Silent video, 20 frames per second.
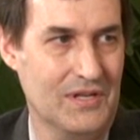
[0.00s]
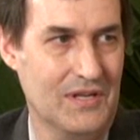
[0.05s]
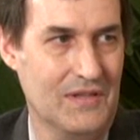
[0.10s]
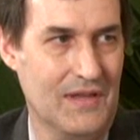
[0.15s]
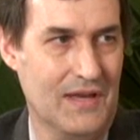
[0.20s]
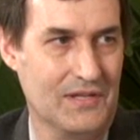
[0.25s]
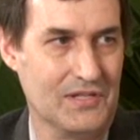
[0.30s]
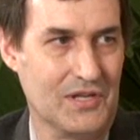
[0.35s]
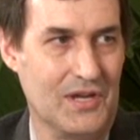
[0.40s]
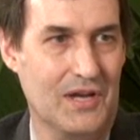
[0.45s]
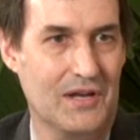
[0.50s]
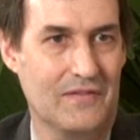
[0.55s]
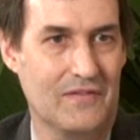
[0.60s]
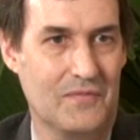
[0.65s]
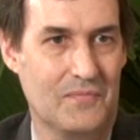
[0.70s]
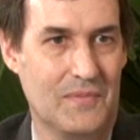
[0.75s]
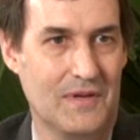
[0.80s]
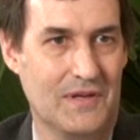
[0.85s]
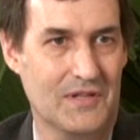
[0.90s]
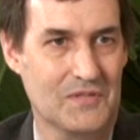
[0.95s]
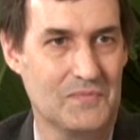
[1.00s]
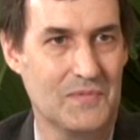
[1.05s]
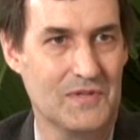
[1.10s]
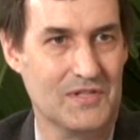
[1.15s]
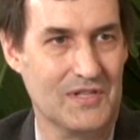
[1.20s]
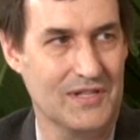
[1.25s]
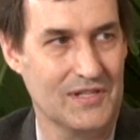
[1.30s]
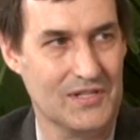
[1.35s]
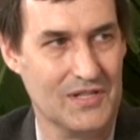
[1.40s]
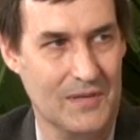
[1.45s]
and that's kind of the biggest
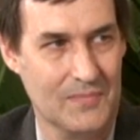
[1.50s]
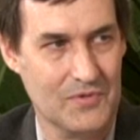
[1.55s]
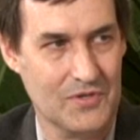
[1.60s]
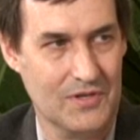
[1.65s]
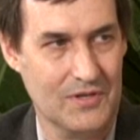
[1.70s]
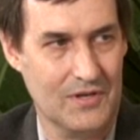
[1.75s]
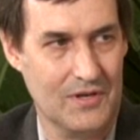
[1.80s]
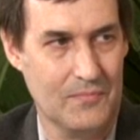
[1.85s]
misconception.